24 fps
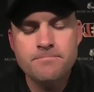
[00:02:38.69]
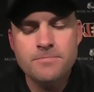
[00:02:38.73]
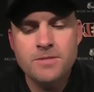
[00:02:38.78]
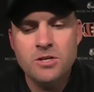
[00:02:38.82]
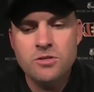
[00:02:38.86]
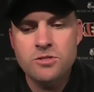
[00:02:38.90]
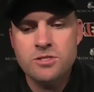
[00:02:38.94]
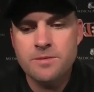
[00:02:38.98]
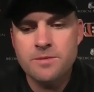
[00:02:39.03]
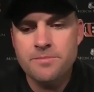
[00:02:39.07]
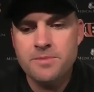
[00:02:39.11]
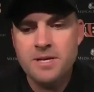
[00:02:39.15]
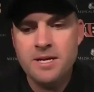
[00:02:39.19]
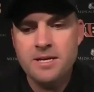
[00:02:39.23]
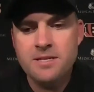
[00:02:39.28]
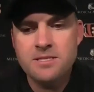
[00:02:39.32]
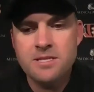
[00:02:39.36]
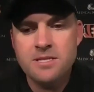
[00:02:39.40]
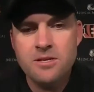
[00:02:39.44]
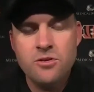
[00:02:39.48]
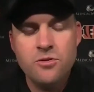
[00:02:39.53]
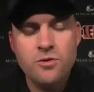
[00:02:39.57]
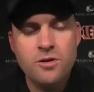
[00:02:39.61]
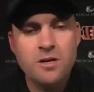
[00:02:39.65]
There's some things
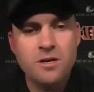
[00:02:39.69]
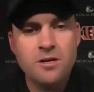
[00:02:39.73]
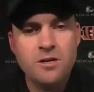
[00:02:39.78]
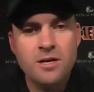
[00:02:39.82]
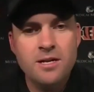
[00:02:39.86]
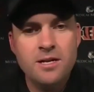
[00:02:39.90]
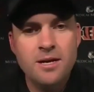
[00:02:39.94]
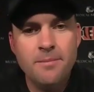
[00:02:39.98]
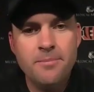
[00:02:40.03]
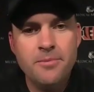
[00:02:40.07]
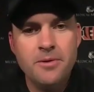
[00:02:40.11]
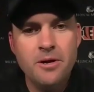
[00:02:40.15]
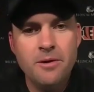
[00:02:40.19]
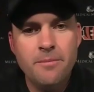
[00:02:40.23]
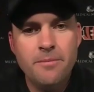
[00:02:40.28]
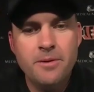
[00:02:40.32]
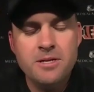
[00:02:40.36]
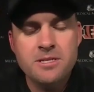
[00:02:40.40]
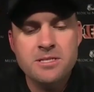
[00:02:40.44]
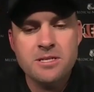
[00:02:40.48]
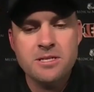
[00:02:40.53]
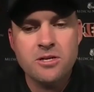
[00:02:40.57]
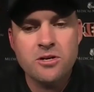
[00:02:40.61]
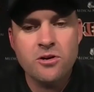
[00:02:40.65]
that you can clean up there,
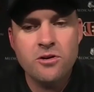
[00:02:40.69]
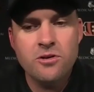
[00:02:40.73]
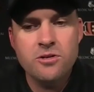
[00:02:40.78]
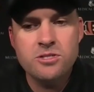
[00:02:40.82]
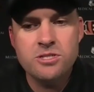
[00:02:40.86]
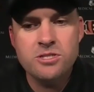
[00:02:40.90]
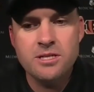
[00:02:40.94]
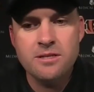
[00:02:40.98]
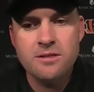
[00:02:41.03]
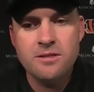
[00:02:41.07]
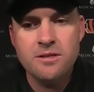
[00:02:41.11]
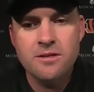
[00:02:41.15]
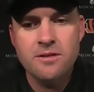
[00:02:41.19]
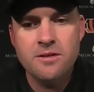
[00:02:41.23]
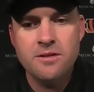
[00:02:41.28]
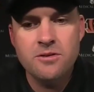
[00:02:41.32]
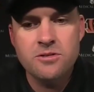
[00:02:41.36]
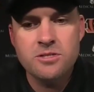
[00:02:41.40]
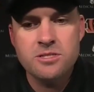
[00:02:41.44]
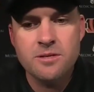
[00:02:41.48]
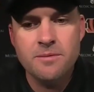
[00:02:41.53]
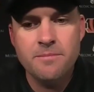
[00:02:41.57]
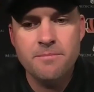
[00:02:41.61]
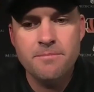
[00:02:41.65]
but it's encouraging.
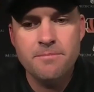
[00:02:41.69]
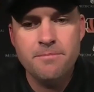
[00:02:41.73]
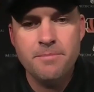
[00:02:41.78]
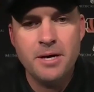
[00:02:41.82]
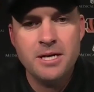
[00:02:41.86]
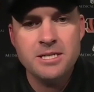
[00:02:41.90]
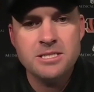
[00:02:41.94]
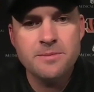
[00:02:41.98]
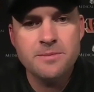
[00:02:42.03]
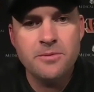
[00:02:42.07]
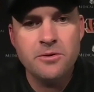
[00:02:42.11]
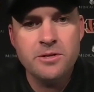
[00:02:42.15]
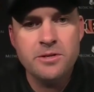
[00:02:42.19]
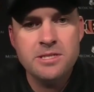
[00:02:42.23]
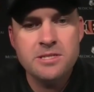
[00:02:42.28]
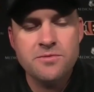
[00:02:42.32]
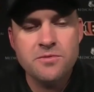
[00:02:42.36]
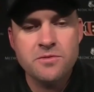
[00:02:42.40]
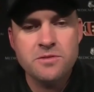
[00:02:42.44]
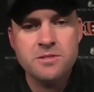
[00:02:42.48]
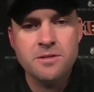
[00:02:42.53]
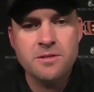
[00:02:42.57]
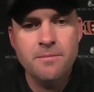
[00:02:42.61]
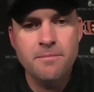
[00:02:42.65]
There's some possibilities
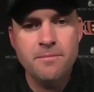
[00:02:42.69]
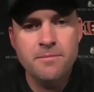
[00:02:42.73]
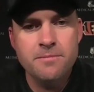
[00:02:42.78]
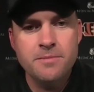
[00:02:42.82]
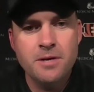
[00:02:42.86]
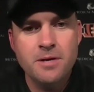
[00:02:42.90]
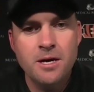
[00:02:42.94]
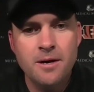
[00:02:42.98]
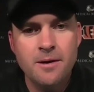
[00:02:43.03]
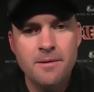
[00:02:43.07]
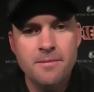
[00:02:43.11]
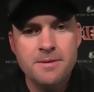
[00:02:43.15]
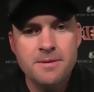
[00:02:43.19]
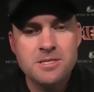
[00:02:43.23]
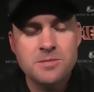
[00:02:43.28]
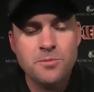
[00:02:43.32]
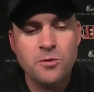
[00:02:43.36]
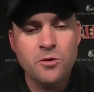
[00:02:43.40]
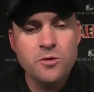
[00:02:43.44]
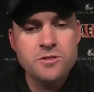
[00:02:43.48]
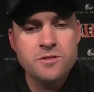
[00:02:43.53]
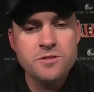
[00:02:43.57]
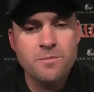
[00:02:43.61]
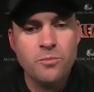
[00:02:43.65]
for some
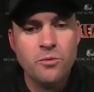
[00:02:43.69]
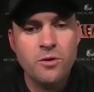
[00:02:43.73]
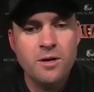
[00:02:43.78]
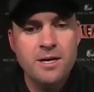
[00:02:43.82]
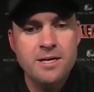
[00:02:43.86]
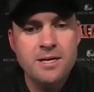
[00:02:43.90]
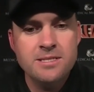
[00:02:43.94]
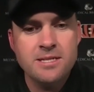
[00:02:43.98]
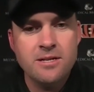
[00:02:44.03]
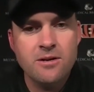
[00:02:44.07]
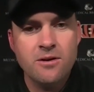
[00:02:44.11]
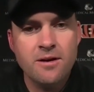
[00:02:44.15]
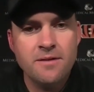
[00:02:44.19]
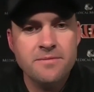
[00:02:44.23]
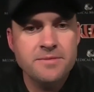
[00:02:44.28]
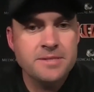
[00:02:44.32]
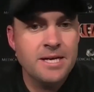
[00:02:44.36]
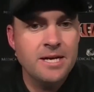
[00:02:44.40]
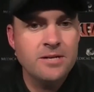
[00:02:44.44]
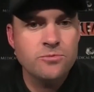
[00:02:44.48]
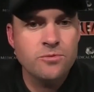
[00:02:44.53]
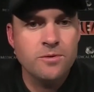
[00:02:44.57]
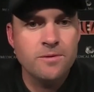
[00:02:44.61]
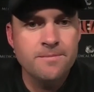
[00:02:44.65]
explosive plays that are off
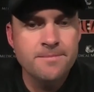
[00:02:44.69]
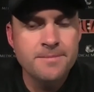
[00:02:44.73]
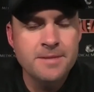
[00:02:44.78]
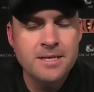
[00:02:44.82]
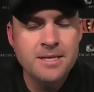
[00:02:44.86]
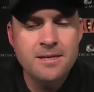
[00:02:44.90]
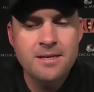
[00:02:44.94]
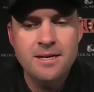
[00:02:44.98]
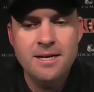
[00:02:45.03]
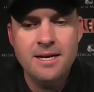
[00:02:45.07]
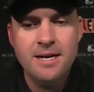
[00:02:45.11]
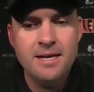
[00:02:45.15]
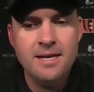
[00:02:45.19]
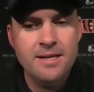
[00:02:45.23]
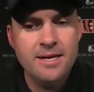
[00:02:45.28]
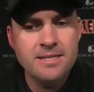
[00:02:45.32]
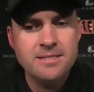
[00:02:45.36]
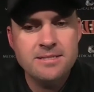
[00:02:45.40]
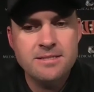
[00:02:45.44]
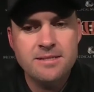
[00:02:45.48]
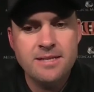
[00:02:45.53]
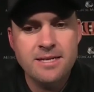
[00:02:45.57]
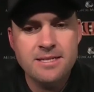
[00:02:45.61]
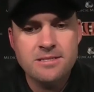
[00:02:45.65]
schedule, and
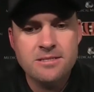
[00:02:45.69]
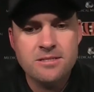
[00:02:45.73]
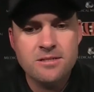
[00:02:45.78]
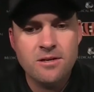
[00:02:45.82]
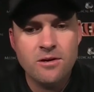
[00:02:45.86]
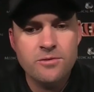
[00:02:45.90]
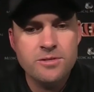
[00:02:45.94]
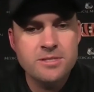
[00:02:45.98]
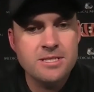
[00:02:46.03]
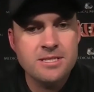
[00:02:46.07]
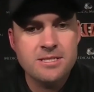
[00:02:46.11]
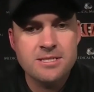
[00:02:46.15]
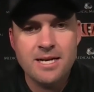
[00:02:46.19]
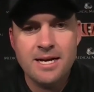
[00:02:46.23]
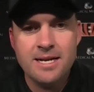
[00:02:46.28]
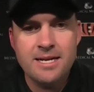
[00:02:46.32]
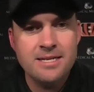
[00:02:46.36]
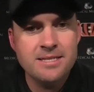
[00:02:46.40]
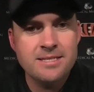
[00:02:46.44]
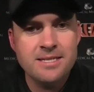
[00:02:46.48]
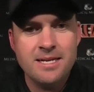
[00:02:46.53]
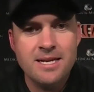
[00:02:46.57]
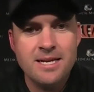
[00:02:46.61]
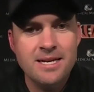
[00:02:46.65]
that's always
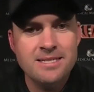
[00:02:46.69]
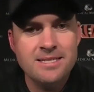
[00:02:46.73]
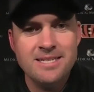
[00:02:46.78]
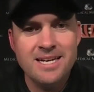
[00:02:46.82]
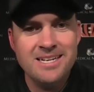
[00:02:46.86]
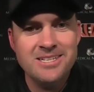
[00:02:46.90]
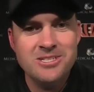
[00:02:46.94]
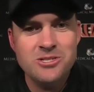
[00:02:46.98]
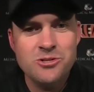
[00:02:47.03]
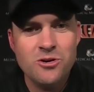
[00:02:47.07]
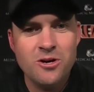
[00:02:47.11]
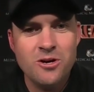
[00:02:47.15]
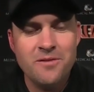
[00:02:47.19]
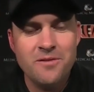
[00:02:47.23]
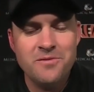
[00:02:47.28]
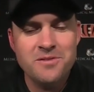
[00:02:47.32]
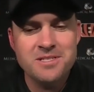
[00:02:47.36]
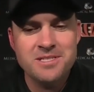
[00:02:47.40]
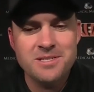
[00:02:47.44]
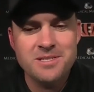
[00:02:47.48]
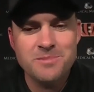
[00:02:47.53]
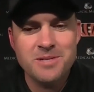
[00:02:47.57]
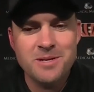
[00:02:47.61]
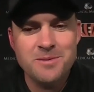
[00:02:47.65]
exciting to get to add to your
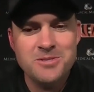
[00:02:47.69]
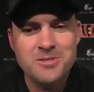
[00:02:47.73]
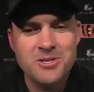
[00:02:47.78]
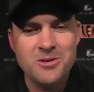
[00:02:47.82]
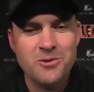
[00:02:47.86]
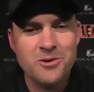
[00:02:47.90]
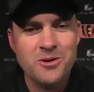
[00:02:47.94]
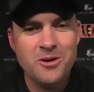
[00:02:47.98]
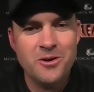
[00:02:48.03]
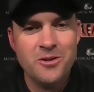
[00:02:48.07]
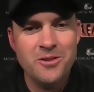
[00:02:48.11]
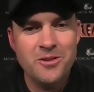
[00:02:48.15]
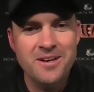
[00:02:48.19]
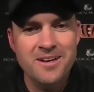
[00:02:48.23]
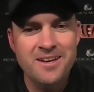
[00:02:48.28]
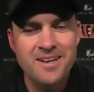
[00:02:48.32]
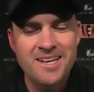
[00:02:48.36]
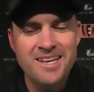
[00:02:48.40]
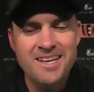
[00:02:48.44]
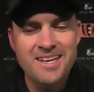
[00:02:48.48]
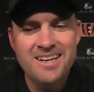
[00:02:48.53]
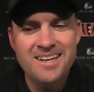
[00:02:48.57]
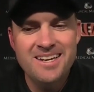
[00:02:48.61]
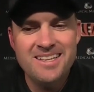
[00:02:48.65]
offense. Sometimes you don't call the
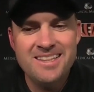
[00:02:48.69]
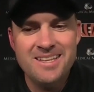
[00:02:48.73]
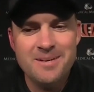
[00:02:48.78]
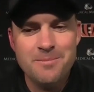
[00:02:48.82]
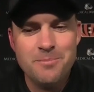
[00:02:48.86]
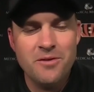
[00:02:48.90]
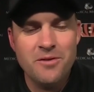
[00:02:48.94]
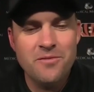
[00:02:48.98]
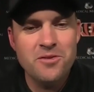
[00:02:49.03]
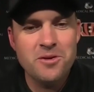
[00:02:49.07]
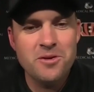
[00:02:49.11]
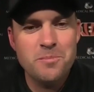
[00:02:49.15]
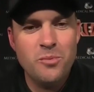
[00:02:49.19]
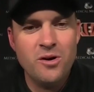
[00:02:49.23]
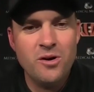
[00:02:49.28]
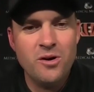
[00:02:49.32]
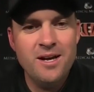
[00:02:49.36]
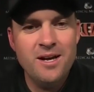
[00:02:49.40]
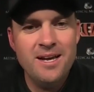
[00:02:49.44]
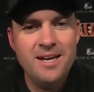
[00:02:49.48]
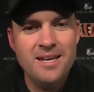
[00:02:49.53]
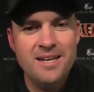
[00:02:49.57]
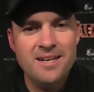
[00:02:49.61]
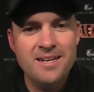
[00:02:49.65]
perfect
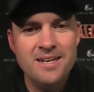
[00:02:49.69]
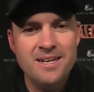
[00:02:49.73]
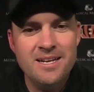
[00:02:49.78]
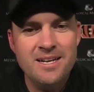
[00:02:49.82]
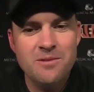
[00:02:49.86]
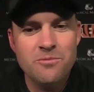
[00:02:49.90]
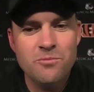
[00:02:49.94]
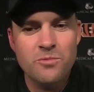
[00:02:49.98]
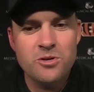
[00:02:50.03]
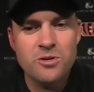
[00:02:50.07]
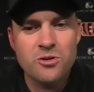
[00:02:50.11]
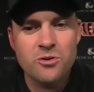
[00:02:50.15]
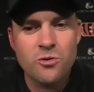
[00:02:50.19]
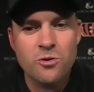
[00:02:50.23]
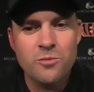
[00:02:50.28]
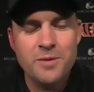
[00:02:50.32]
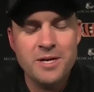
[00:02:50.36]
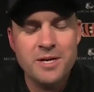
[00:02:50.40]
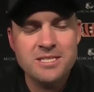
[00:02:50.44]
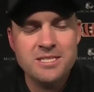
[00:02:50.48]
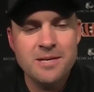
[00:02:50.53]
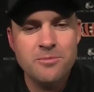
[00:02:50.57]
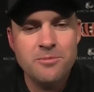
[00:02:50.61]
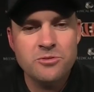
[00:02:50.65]
play, and when your
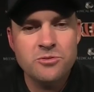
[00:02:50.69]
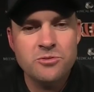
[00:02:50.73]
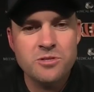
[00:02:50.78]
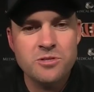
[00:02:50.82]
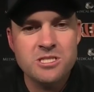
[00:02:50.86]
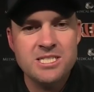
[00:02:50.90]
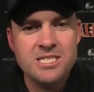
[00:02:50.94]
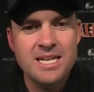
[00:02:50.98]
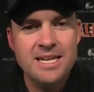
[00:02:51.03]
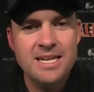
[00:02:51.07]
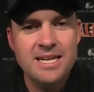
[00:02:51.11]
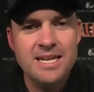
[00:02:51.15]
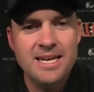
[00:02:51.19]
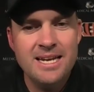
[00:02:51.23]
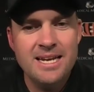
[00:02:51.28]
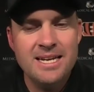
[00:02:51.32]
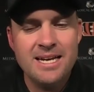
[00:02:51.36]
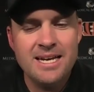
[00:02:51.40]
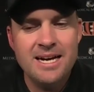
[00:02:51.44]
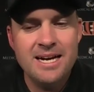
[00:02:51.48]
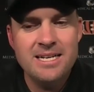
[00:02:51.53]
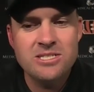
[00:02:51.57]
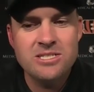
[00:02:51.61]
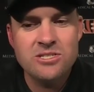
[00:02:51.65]
quarterback's able to extend it
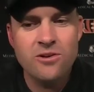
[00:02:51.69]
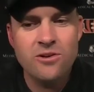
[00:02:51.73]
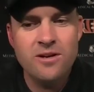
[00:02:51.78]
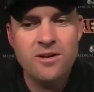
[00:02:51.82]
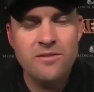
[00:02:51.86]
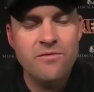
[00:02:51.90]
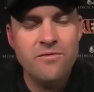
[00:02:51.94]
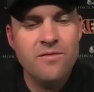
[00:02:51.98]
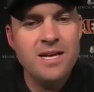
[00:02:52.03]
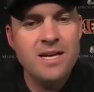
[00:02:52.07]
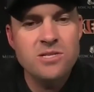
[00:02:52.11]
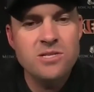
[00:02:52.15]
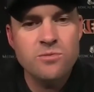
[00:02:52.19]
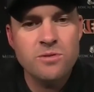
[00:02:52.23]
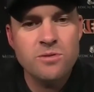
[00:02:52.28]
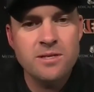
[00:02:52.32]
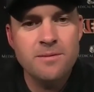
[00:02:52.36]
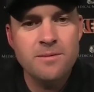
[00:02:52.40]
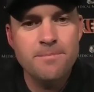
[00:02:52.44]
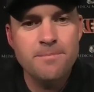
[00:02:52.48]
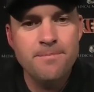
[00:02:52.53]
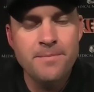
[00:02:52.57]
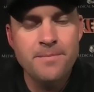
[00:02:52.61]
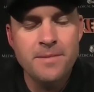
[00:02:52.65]
and guys are in phase with
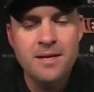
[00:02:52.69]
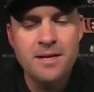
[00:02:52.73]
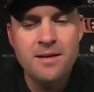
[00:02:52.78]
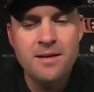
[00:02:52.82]
him